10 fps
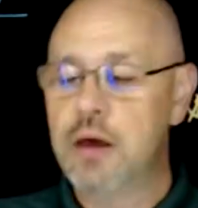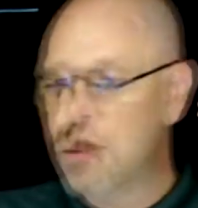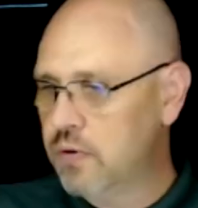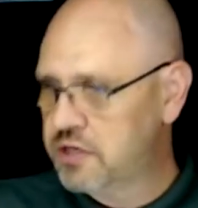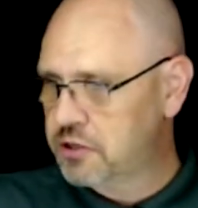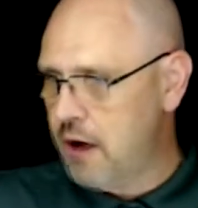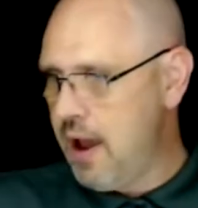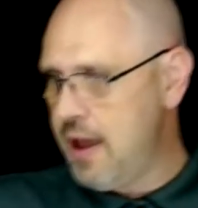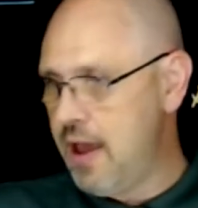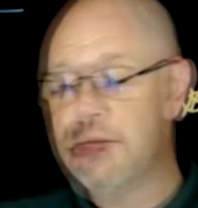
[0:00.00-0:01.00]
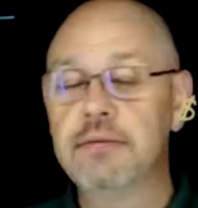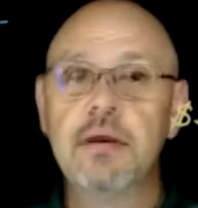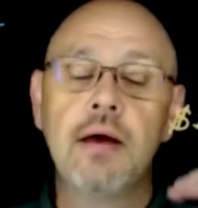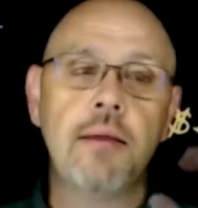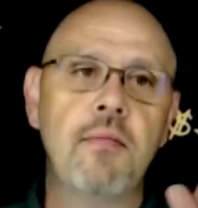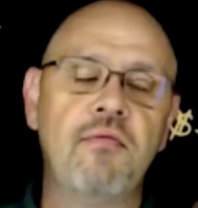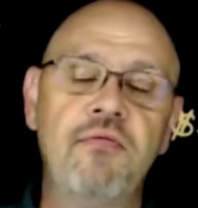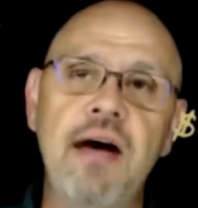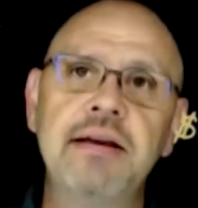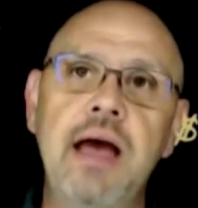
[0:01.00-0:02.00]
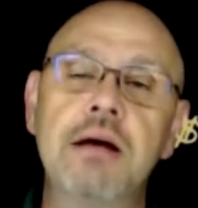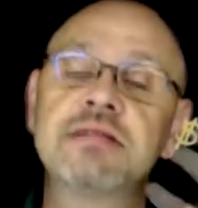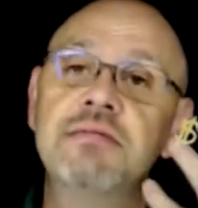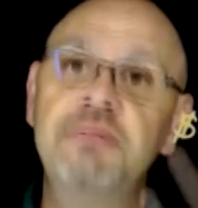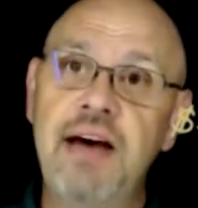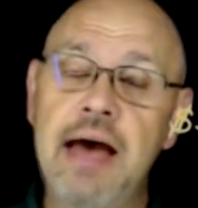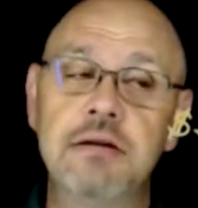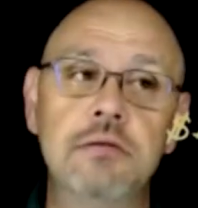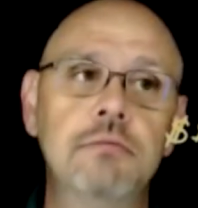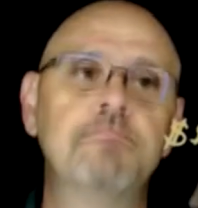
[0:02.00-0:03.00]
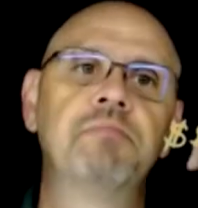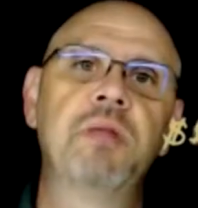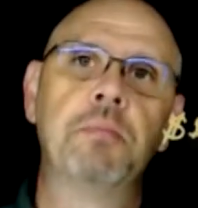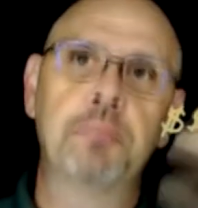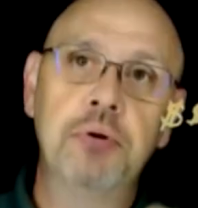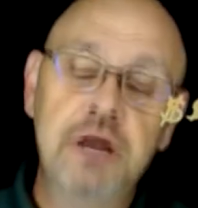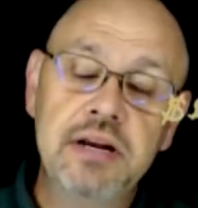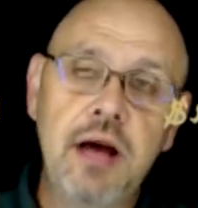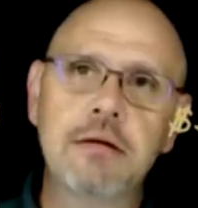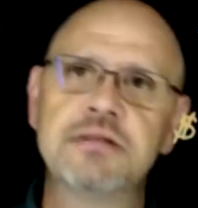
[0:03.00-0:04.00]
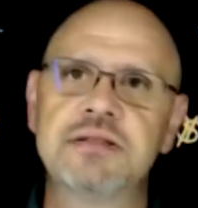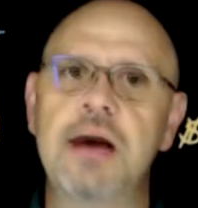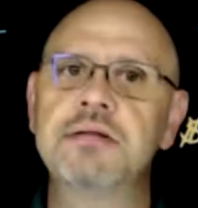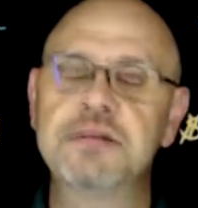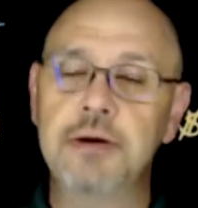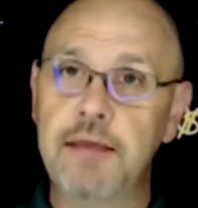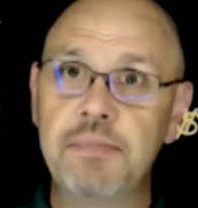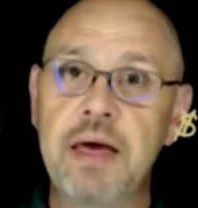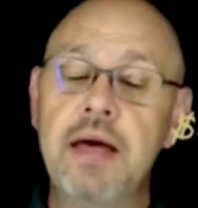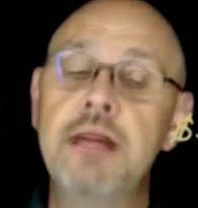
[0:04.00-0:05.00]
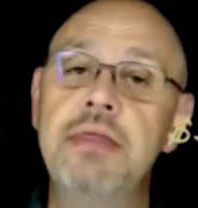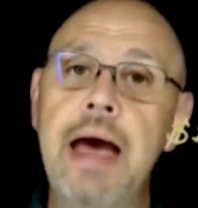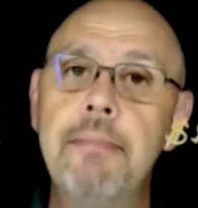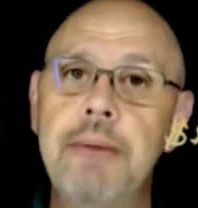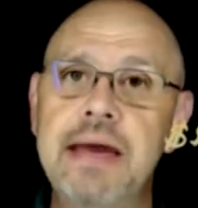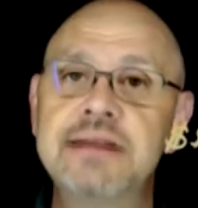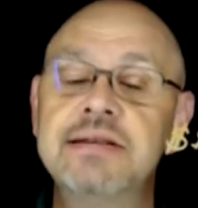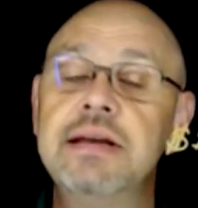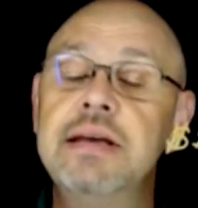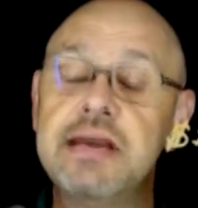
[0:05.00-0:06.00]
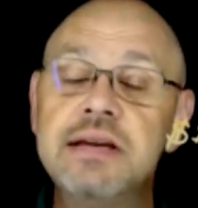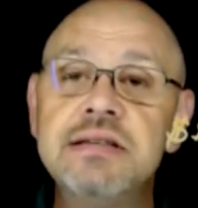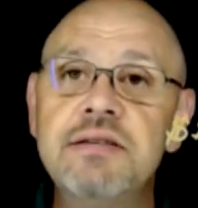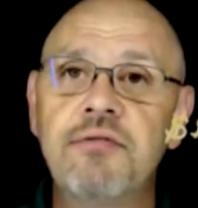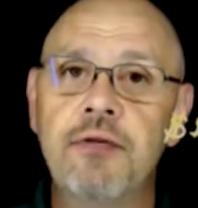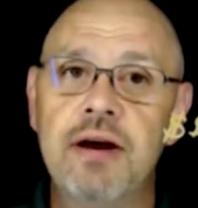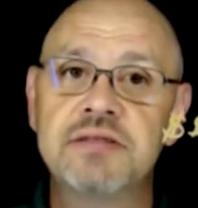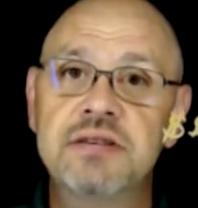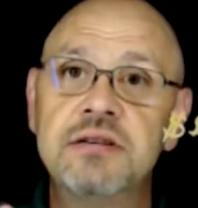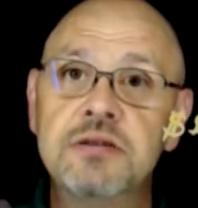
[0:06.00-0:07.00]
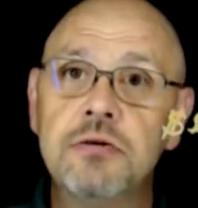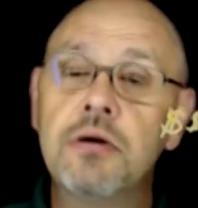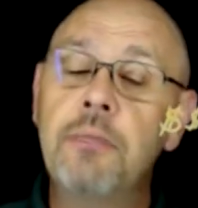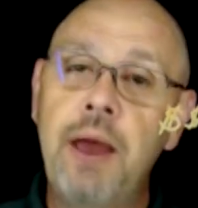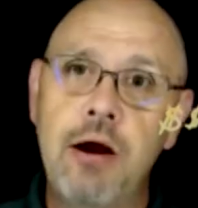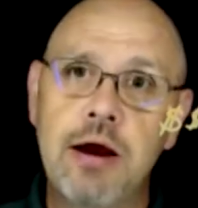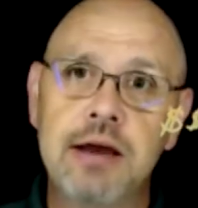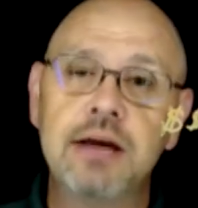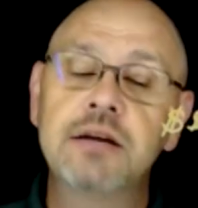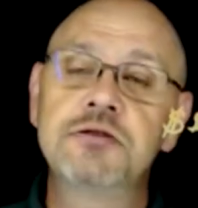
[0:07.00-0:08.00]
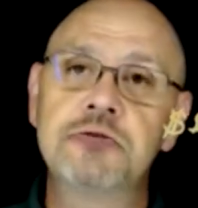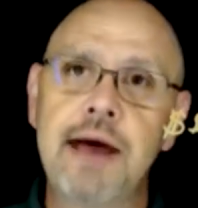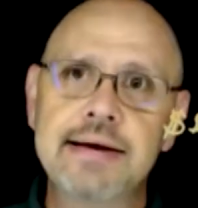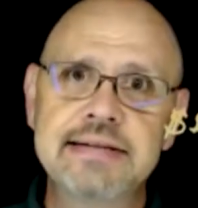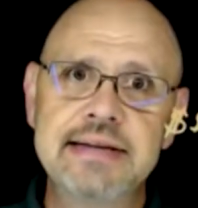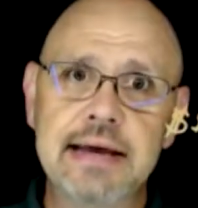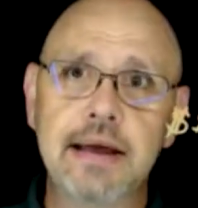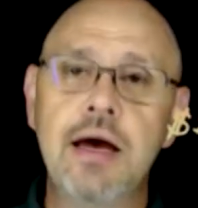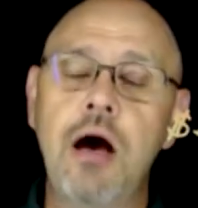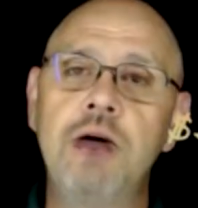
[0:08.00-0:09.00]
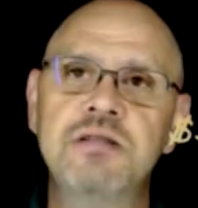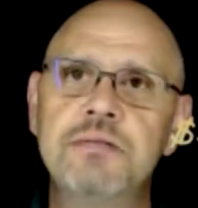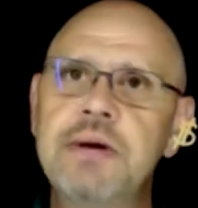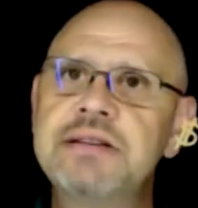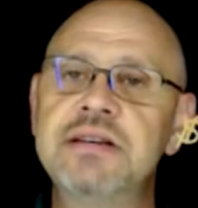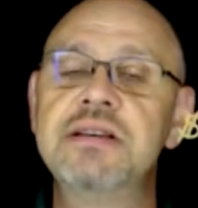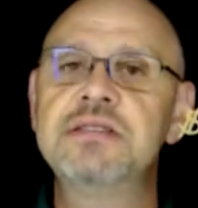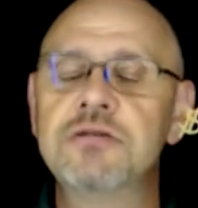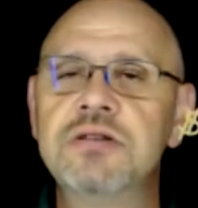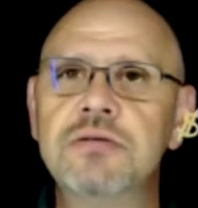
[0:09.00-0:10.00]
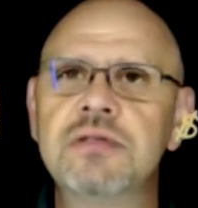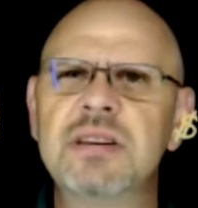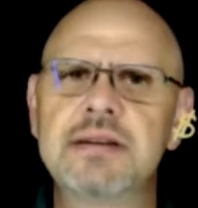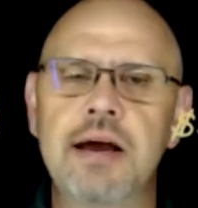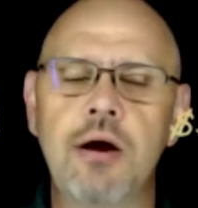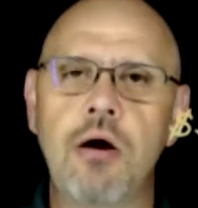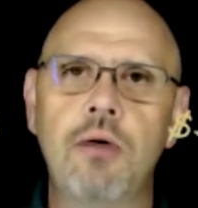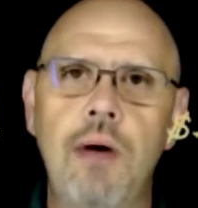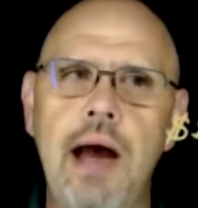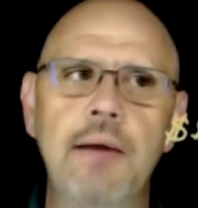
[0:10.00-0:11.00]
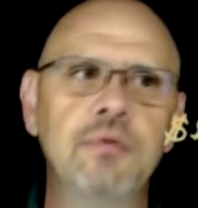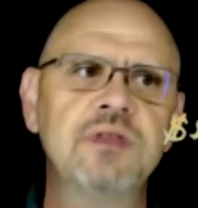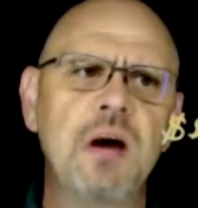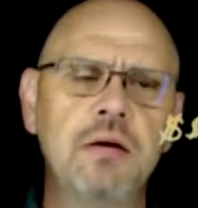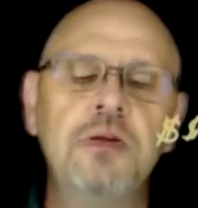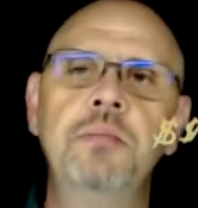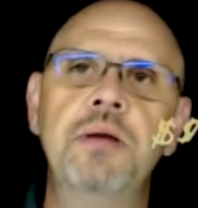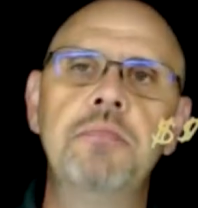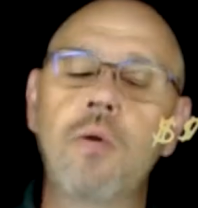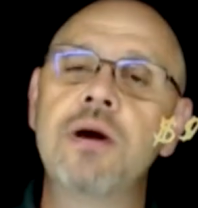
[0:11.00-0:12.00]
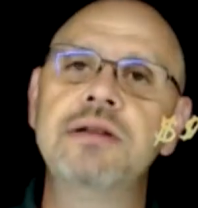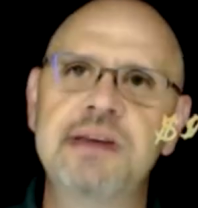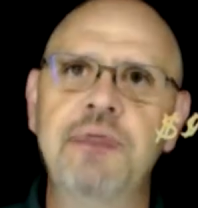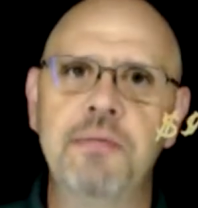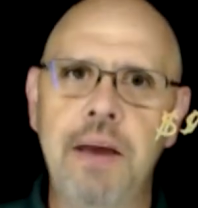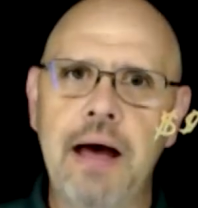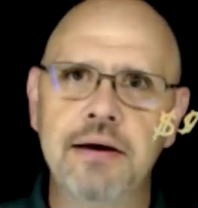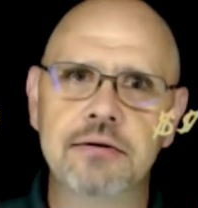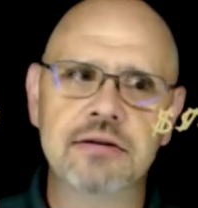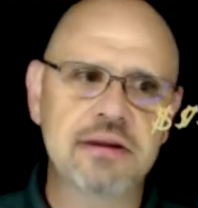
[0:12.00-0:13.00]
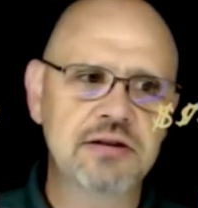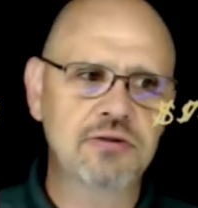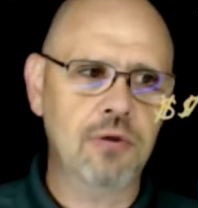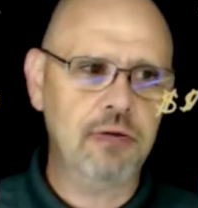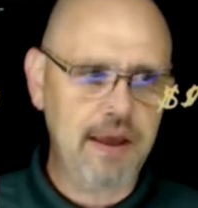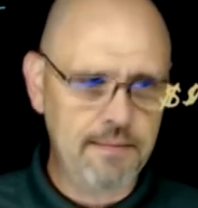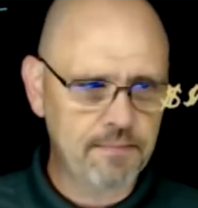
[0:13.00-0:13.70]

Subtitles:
We try and find out some value, put a dollar sign to it. That makes it easy for us to do comparing and contrasting. Also makes it easier to do things like ROI. We'll talk a little bit more in depth about this shortly.